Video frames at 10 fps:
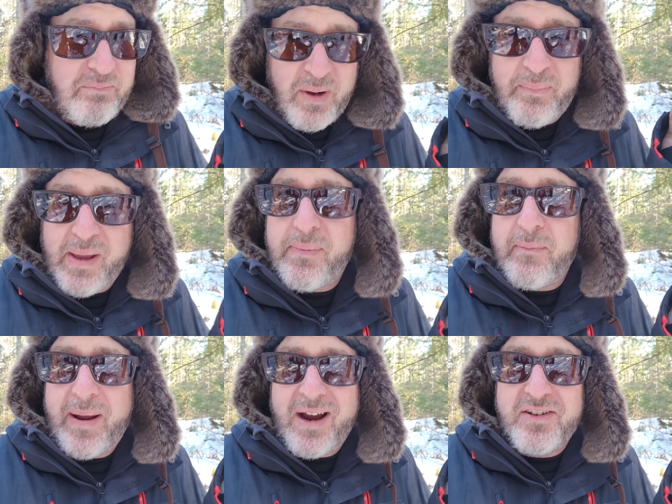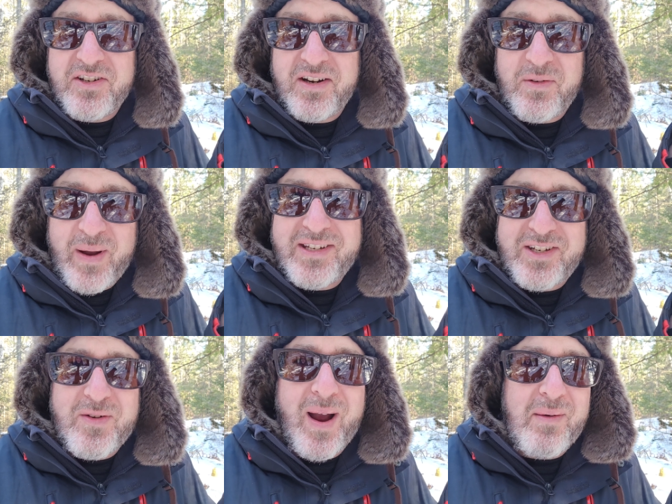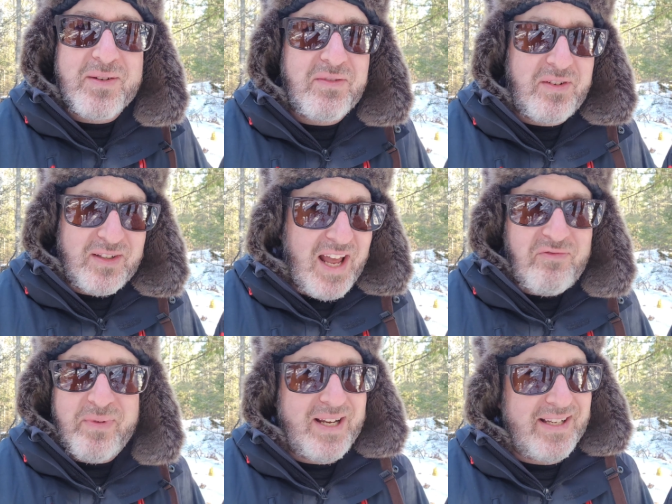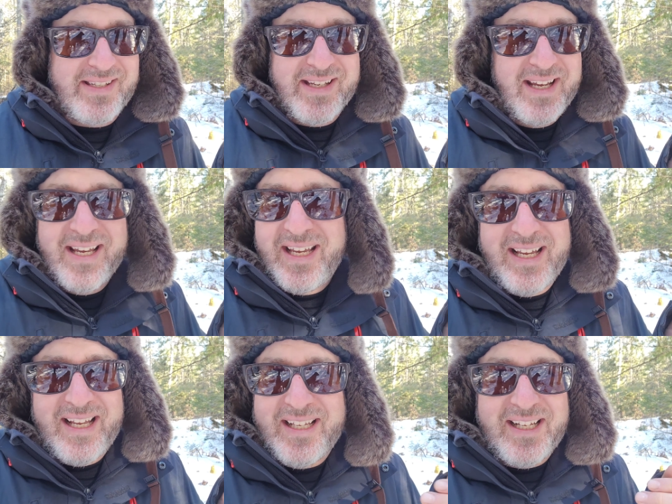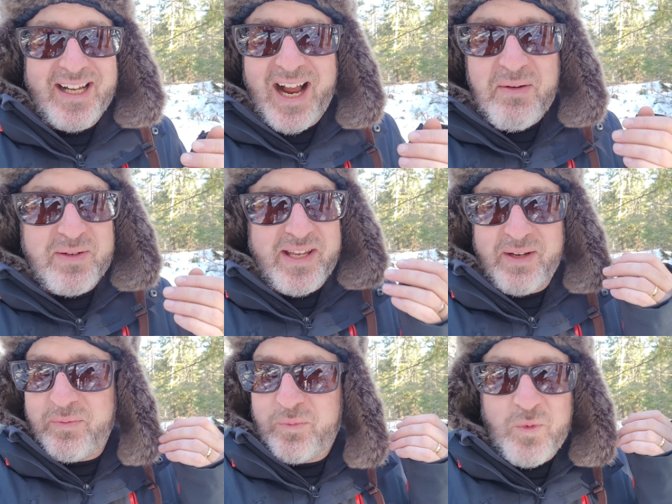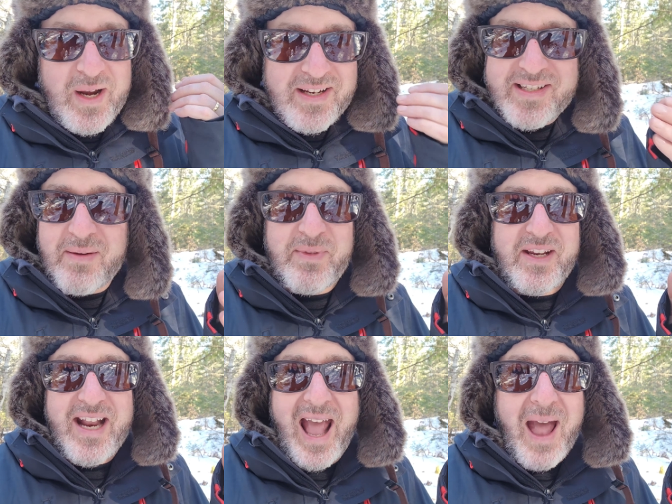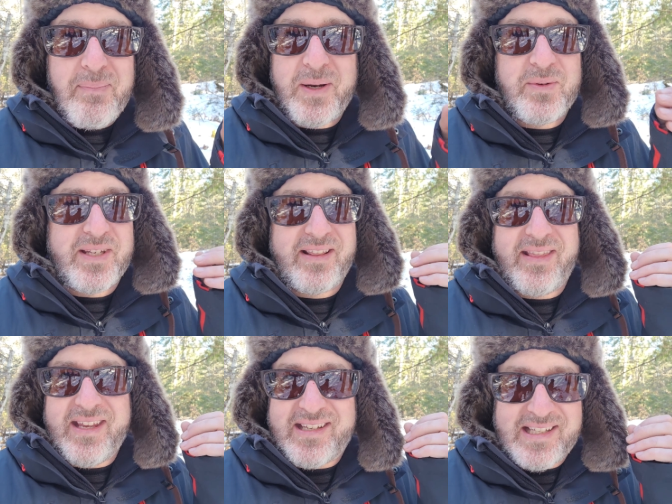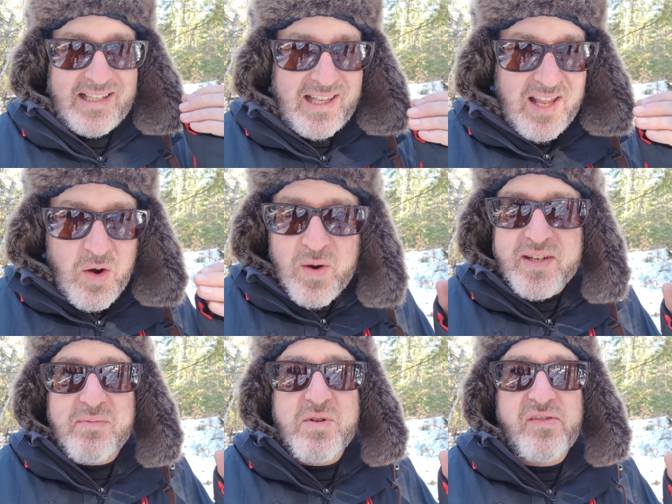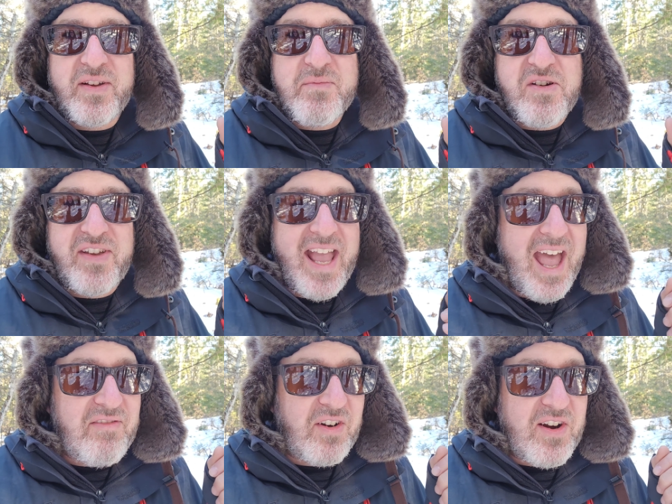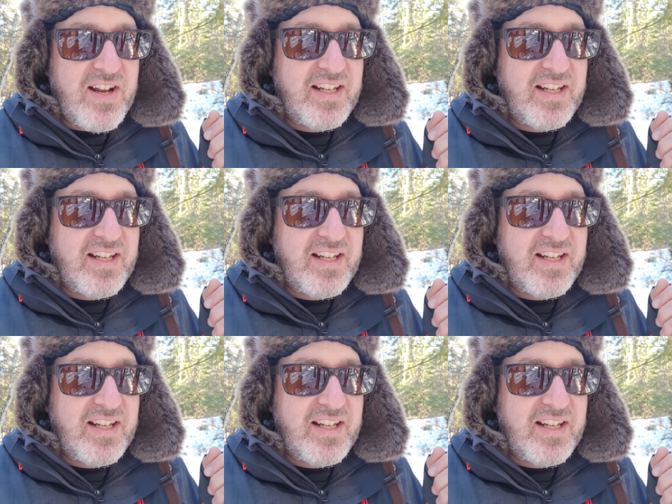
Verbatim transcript: But be prepared, you're going to waste two hours of your life because I was like, when is something going to happen? It was like the slowest moving movie ever.